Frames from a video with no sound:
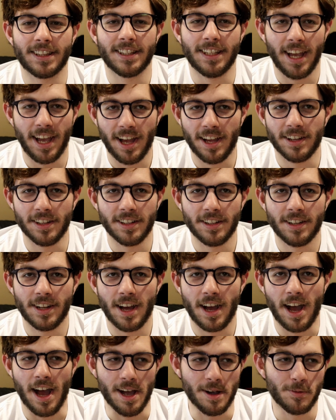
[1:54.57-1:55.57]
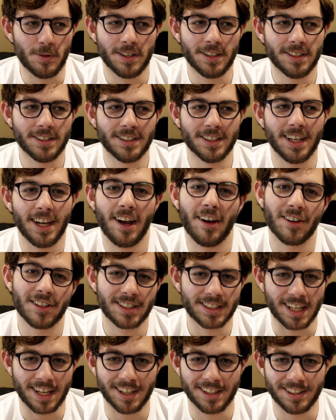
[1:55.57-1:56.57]
10, I went into
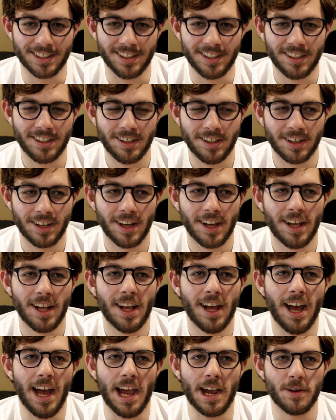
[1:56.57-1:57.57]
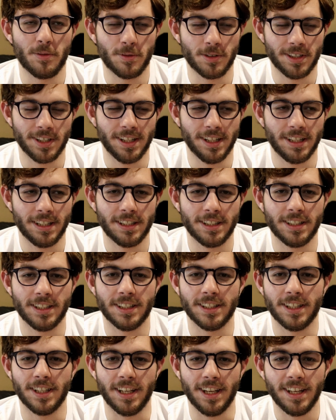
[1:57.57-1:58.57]
hairstyling. I went
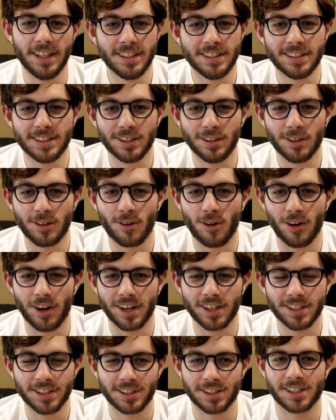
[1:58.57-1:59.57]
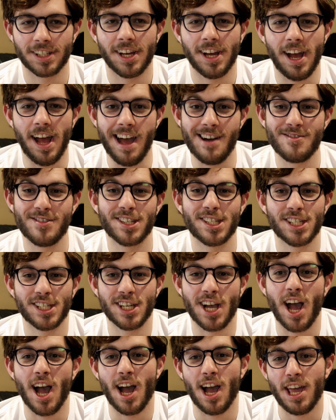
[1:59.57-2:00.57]
into the course. I was
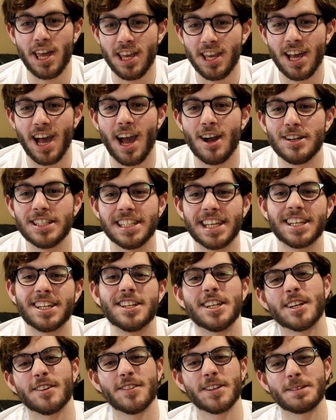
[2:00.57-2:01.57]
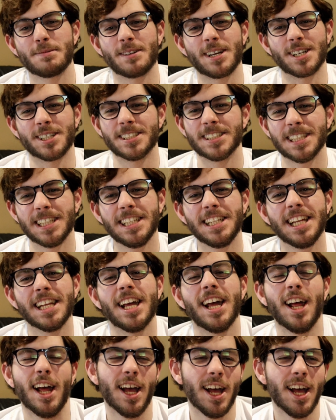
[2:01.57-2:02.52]
shy. I was like a nervous person.